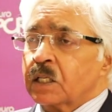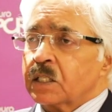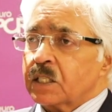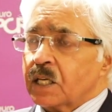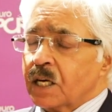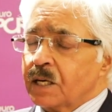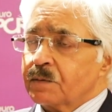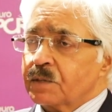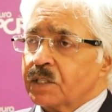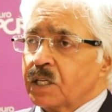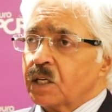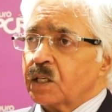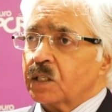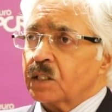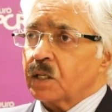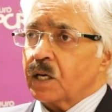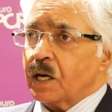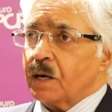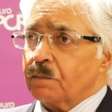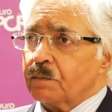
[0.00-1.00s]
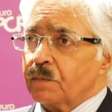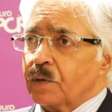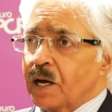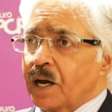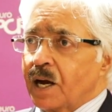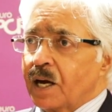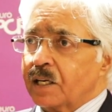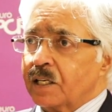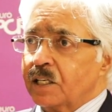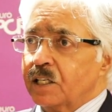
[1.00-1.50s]
time's now to come
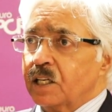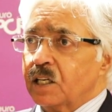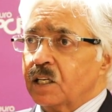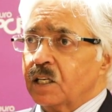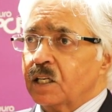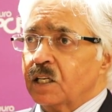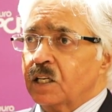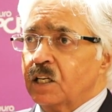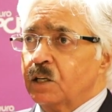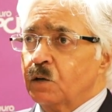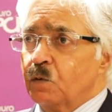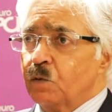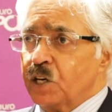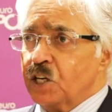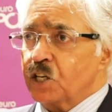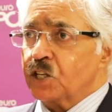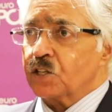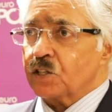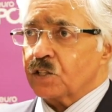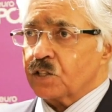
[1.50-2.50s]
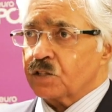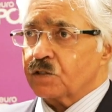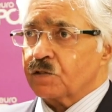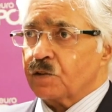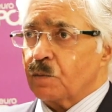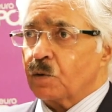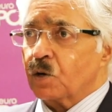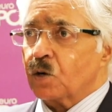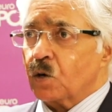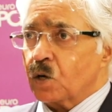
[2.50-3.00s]
at innovations
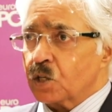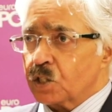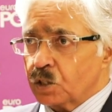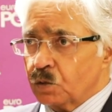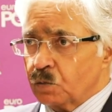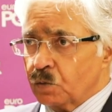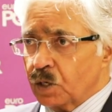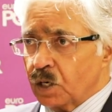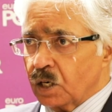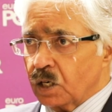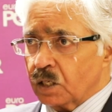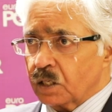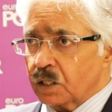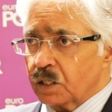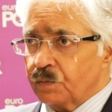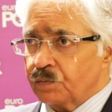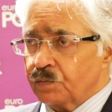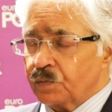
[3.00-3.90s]
from across the world,